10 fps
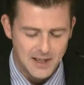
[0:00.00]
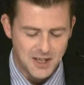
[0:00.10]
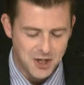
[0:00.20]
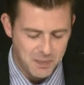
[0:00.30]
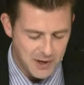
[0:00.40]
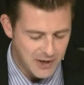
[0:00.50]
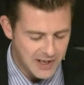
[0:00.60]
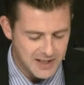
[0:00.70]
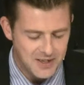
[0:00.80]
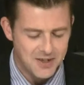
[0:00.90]

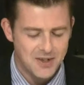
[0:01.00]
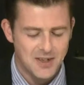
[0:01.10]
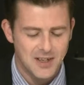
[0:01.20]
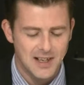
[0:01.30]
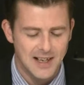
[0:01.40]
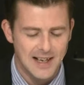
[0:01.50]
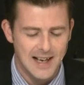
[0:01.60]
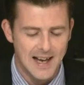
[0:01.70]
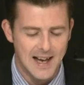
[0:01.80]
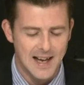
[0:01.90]
experience
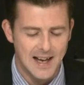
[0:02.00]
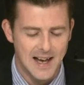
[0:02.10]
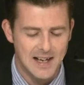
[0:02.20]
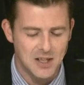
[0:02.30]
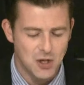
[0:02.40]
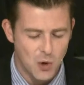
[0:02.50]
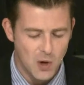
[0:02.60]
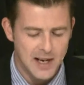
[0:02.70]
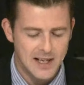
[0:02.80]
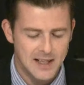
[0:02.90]
and
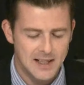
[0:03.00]
enjoy.